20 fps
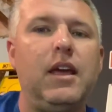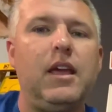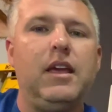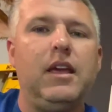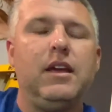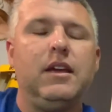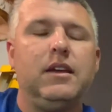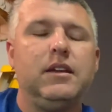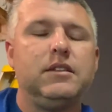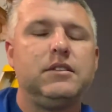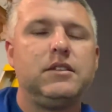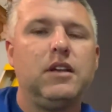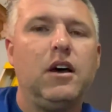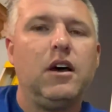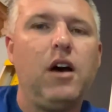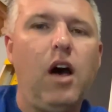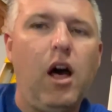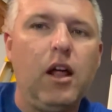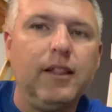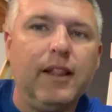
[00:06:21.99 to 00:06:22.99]
is
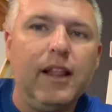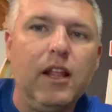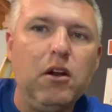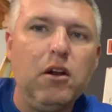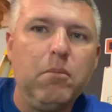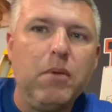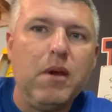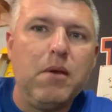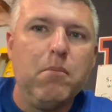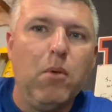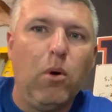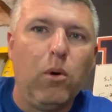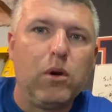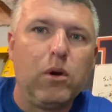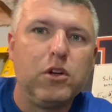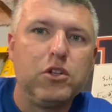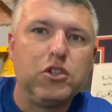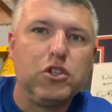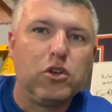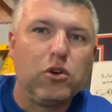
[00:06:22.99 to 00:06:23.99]
a little bit
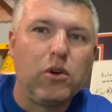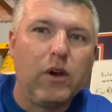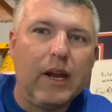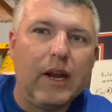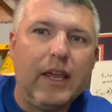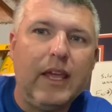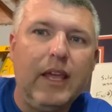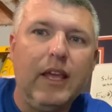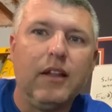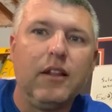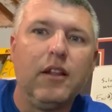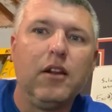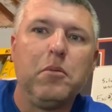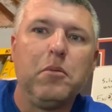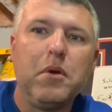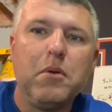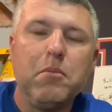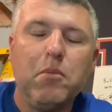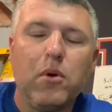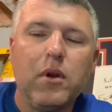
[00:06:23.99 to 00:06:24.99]
more tricky, a little
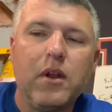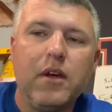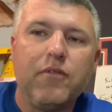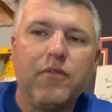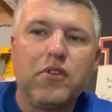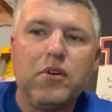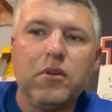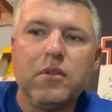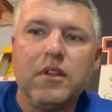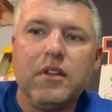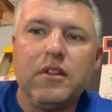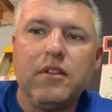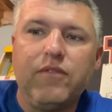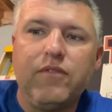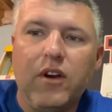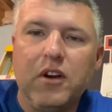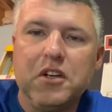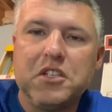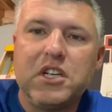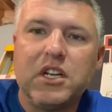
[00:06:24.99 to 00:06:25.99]
bit more difficult than the
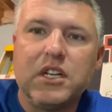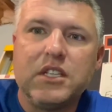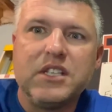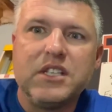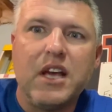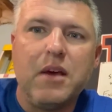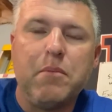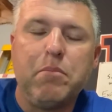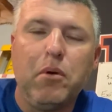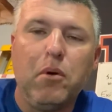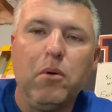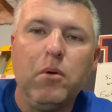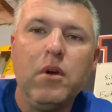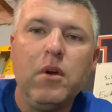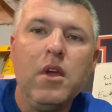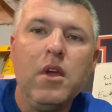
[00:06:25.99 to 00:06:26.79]
first example.